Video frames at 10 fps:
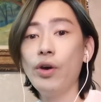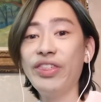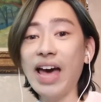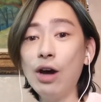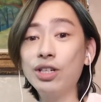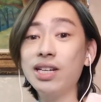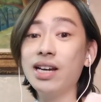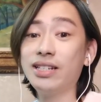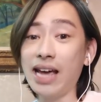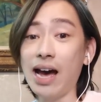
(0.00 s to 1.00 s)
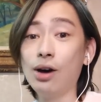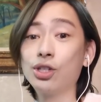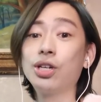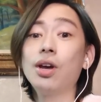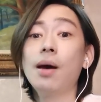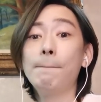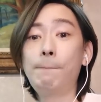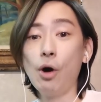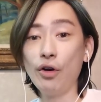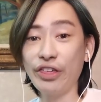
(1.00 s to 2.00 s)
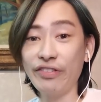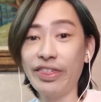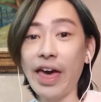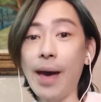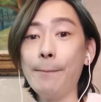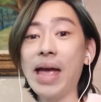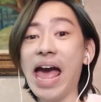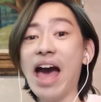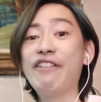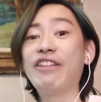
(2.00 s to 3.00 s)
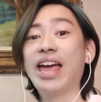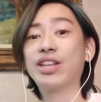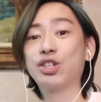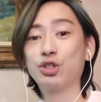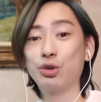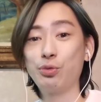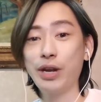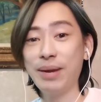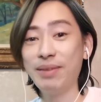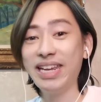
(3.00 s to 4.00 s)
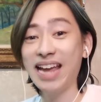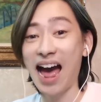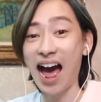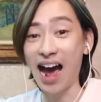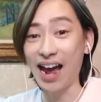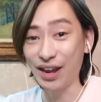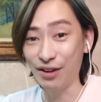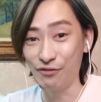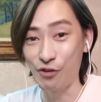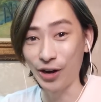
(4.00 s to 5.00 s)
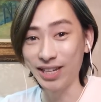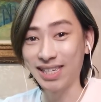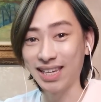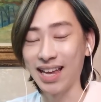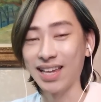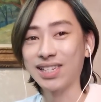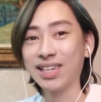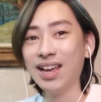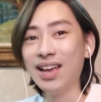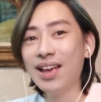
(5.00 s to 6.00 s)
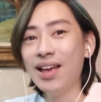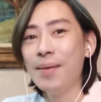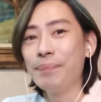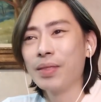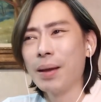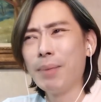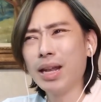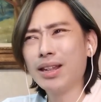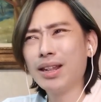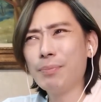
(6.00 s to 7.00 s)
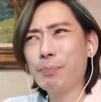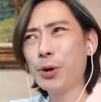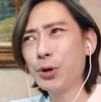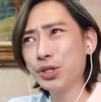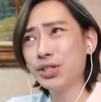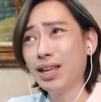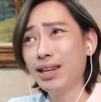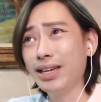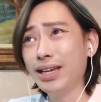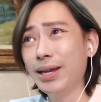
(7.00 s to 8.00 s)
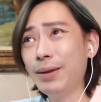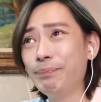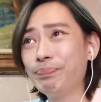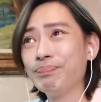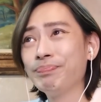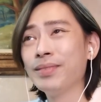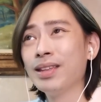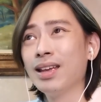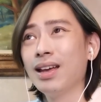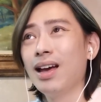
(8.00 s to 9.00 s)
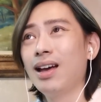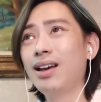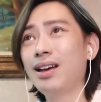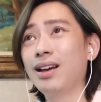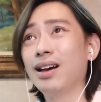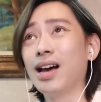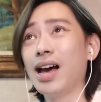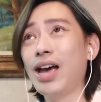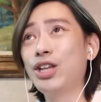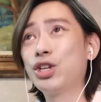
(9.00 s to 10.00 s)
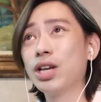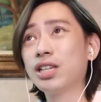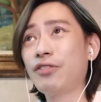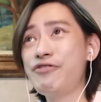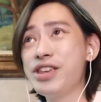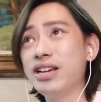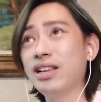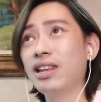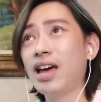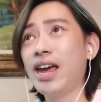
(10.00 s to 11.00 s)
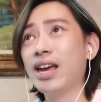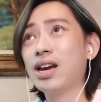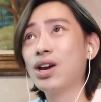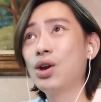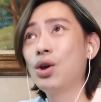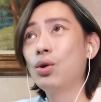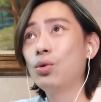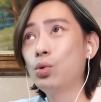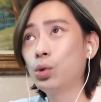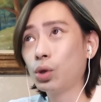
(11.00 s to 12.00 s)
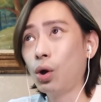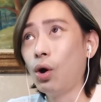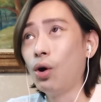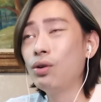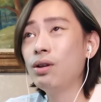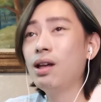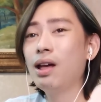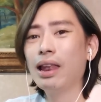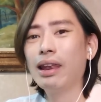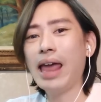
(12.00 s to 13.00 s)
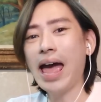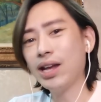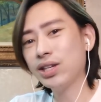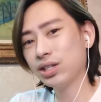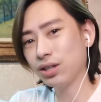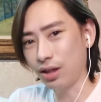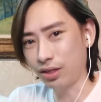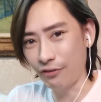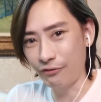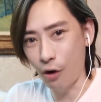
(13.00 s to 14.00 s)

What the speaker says: Without a doubt, both of them have extremely high voices. But personally, I just feel like Wu Tong lacks the